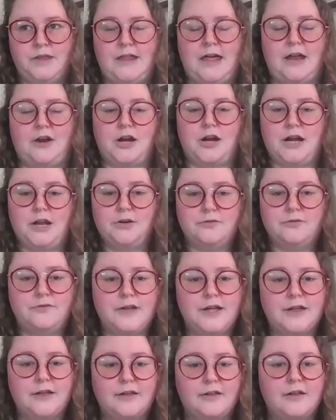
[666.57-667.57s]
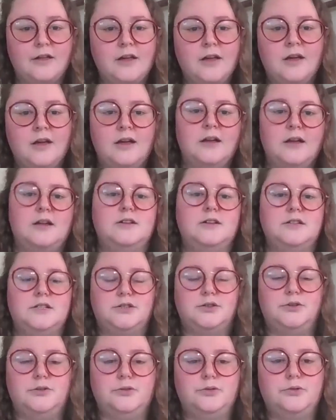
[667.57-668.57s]
that are infill
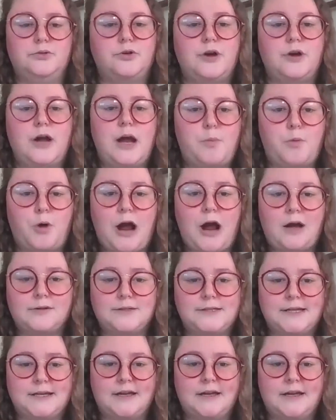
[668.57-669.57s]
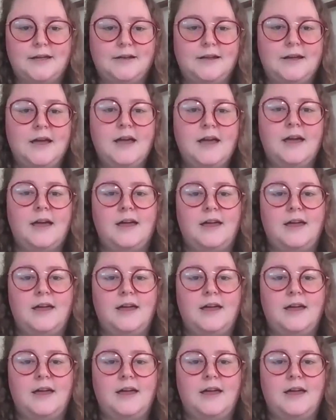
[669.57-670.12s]
to create more housing in,